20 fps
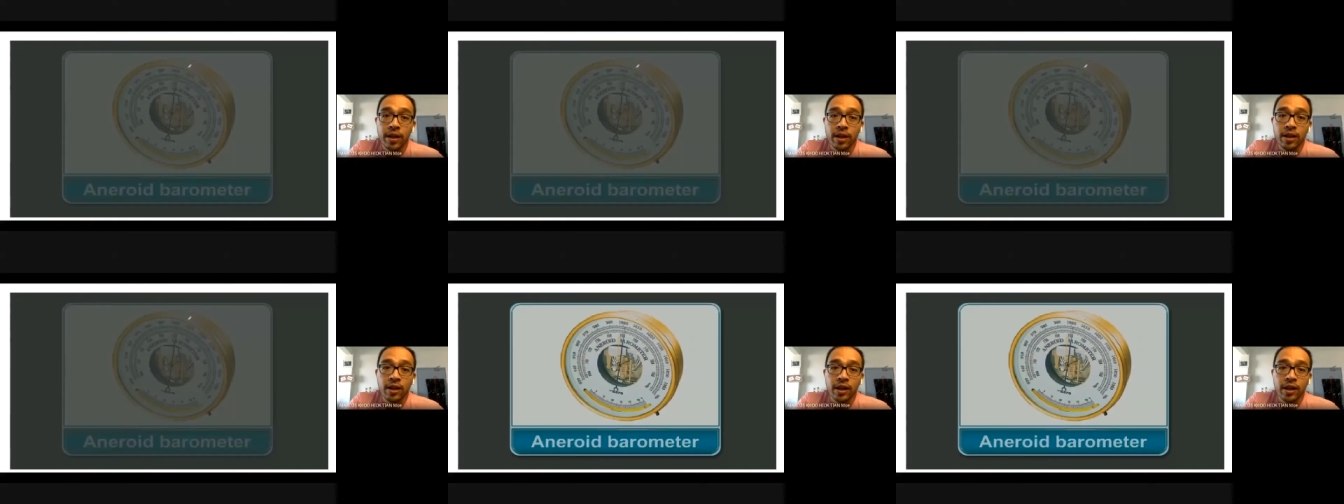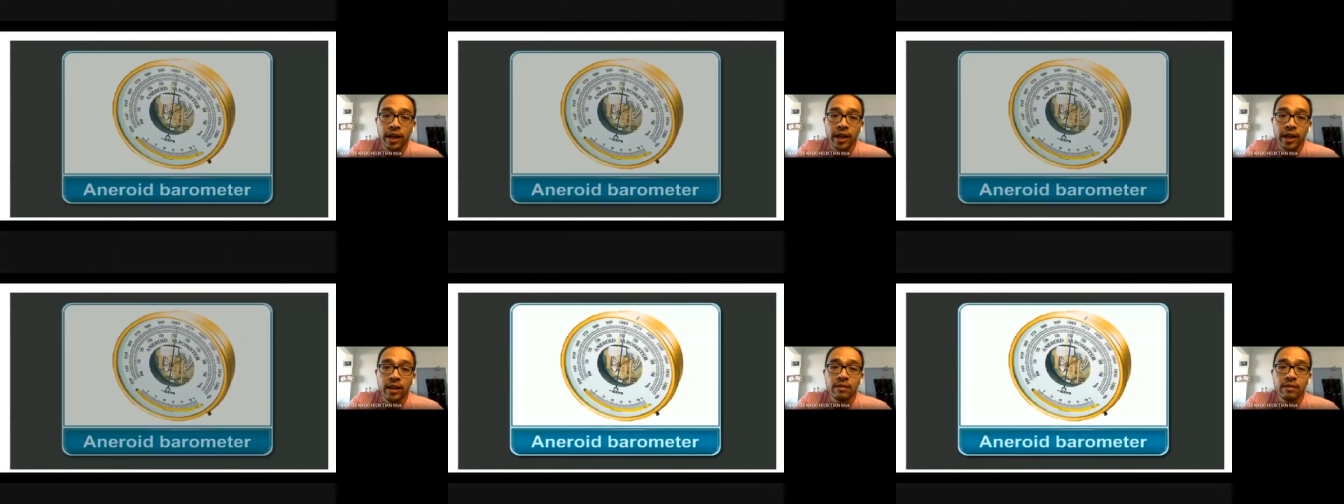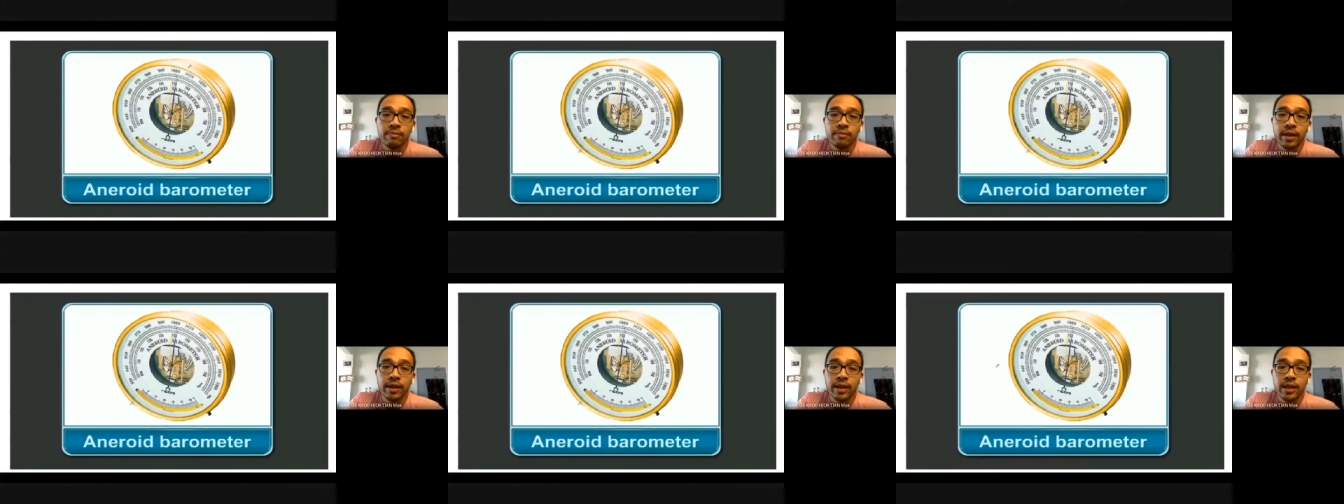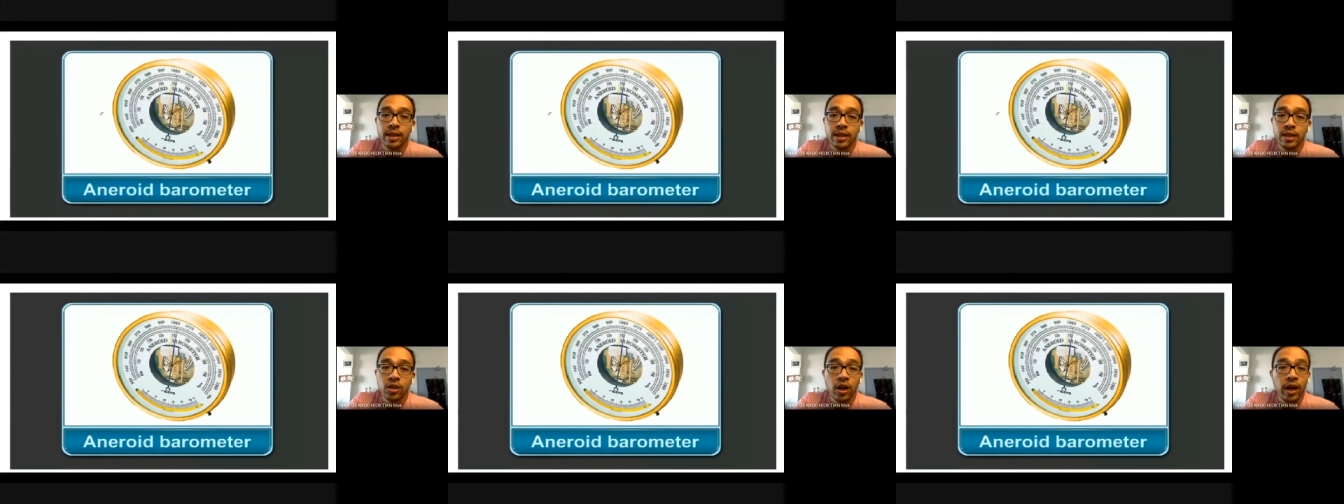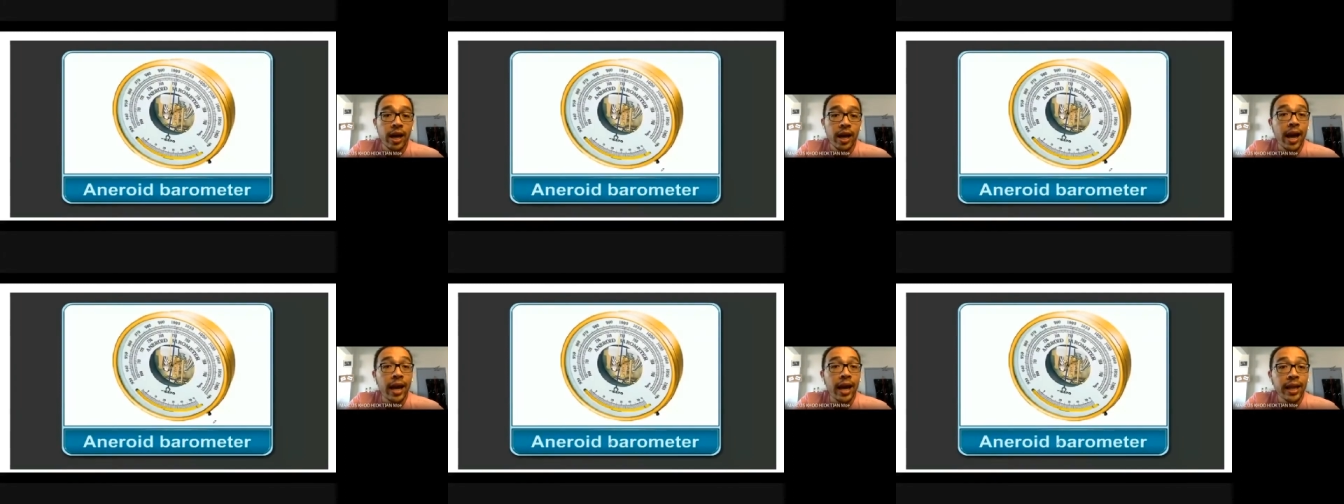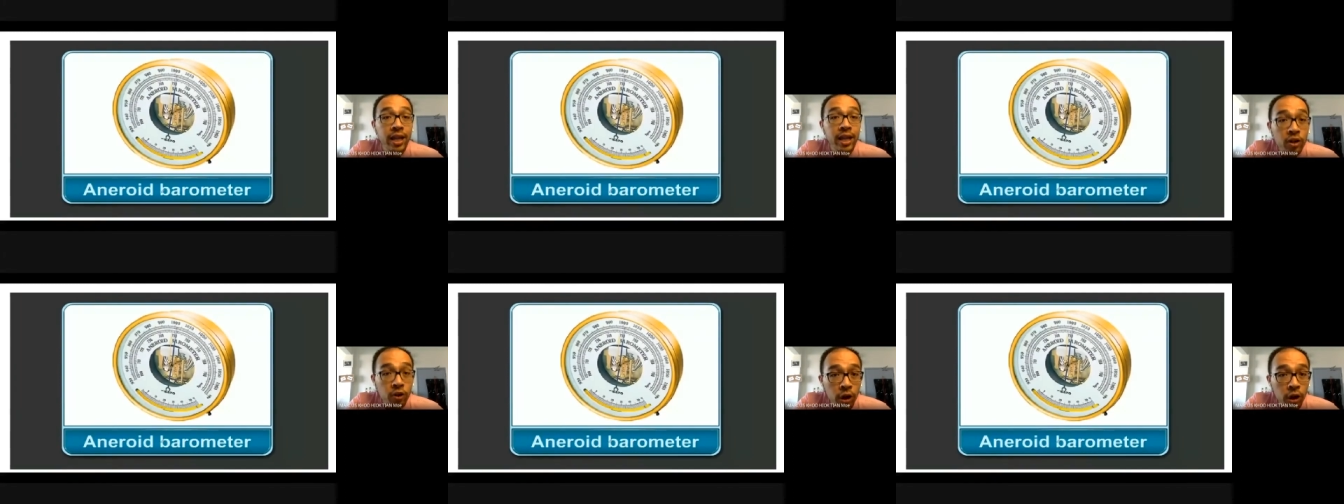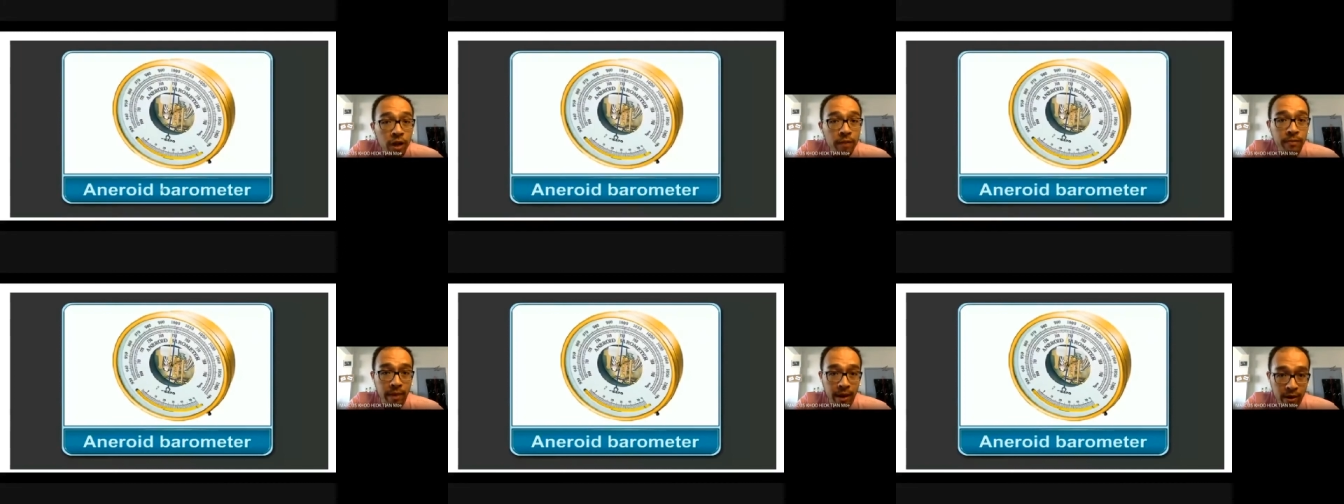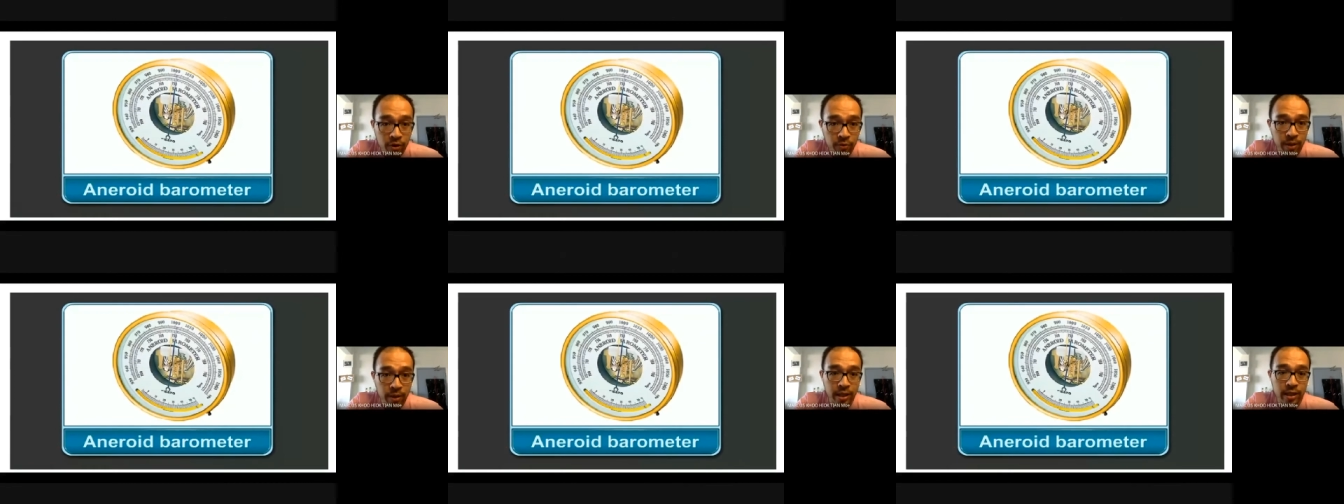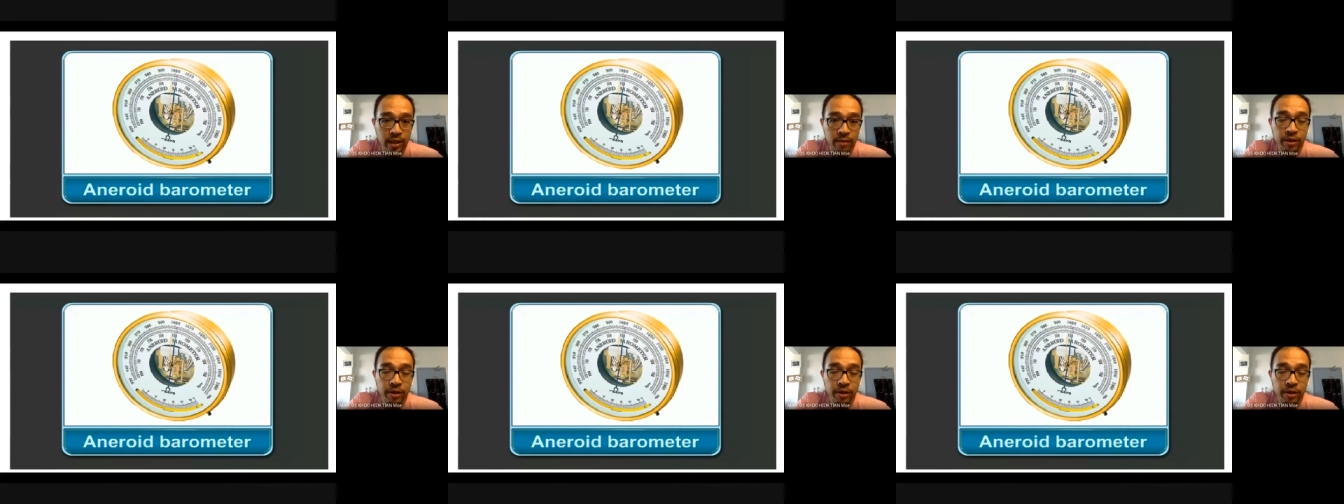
Okay, but this is called an aneroid barometer